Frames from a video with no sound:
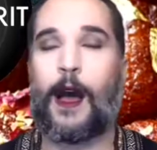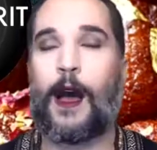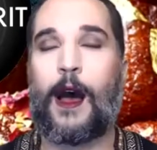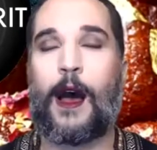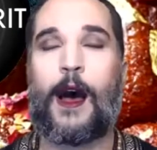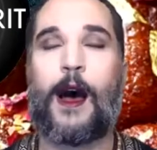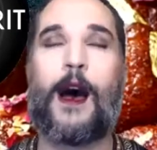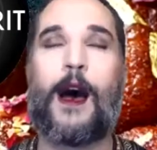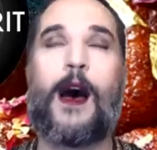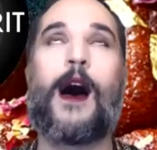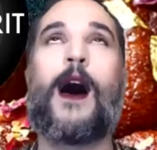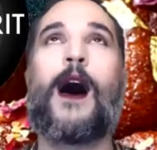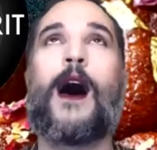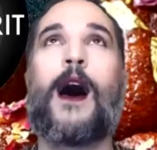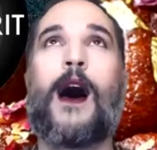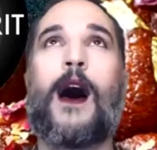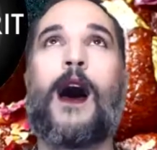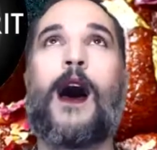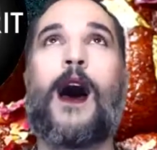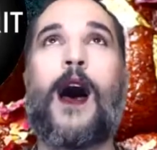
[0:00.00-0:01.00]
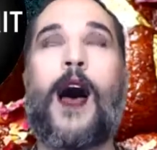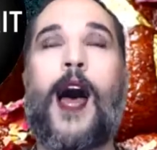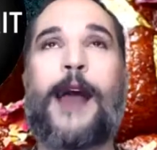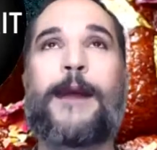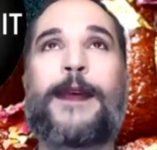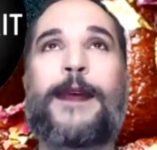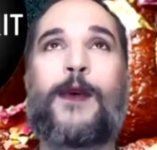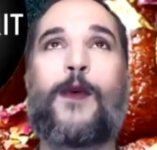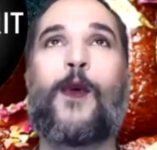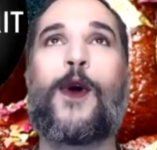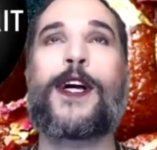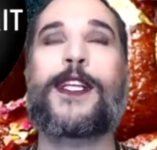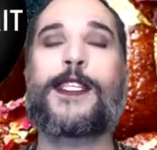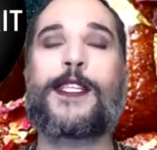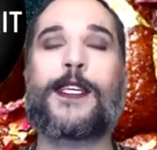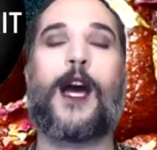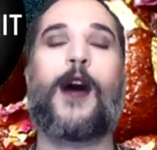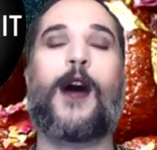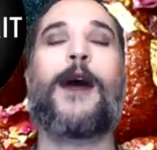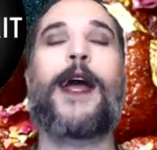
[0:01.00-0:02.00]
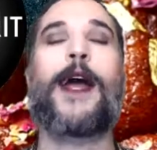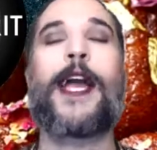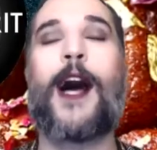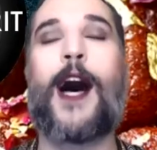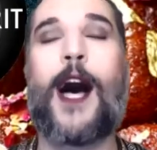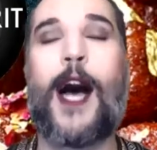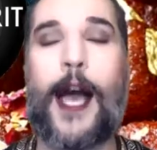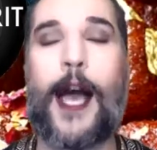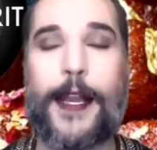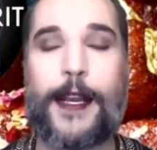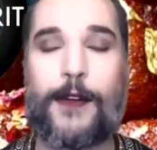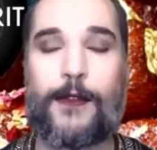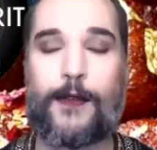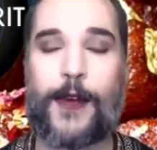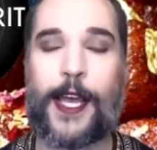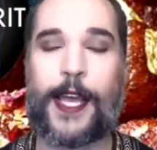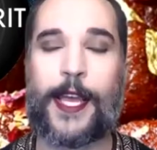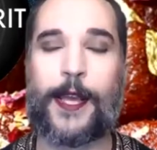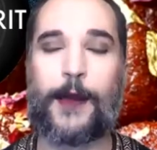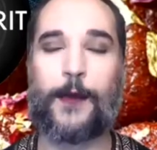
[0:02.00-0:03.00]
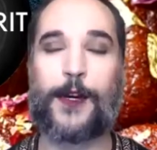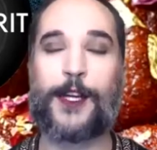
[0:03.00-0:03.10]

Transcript: I mean, what's going on, right?